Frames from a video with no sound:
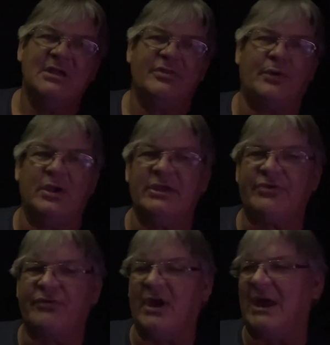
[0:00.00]
throw your
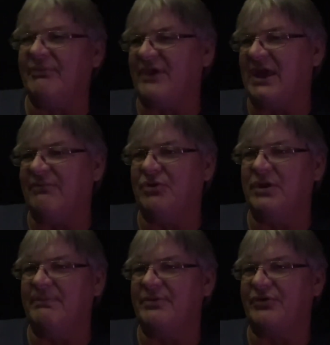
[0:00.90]
straps. They have two
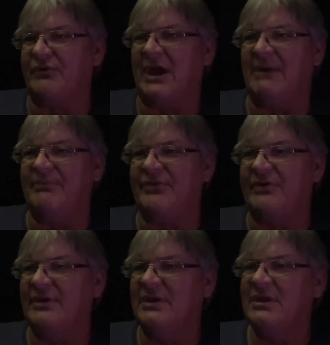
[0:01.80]
different straps.